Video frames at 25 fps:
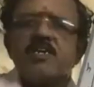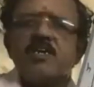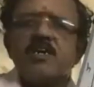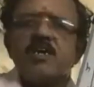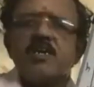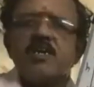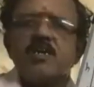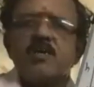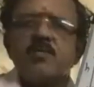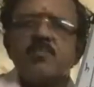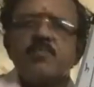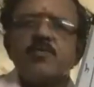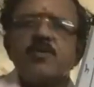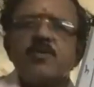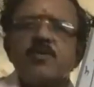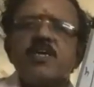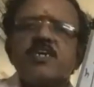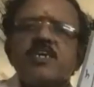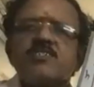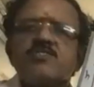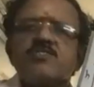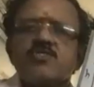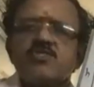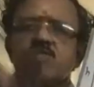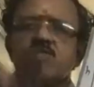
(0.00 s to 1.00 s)
you are
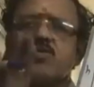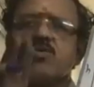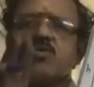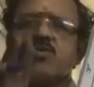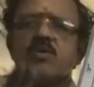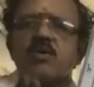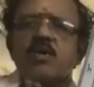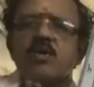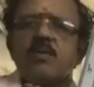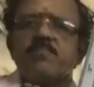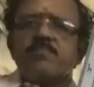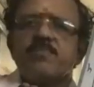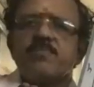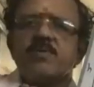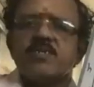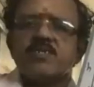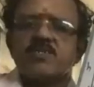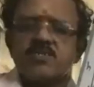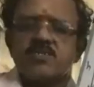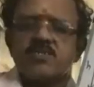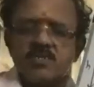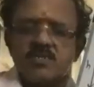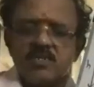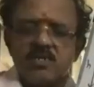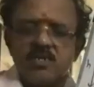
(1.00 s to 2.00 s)
putting a stone
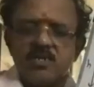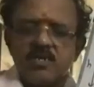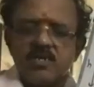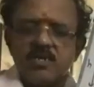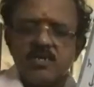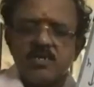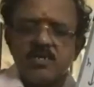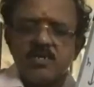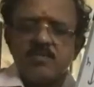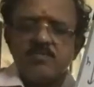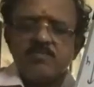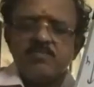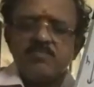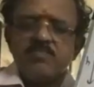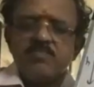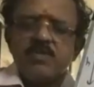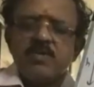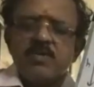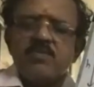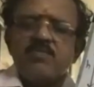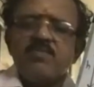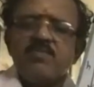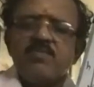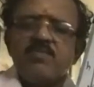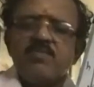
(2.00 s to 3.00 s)
upwards.
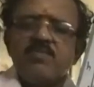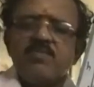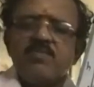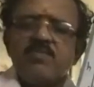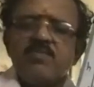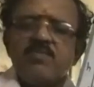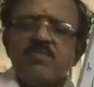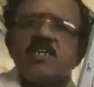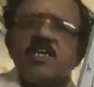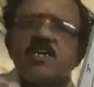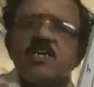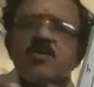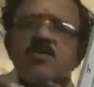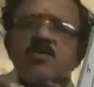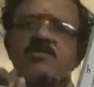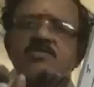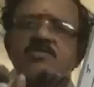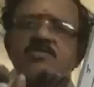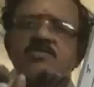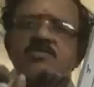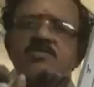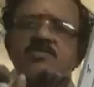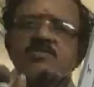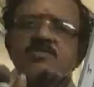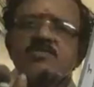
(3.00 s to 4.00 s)
Velocity
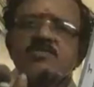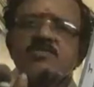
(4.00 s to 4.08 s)
goes on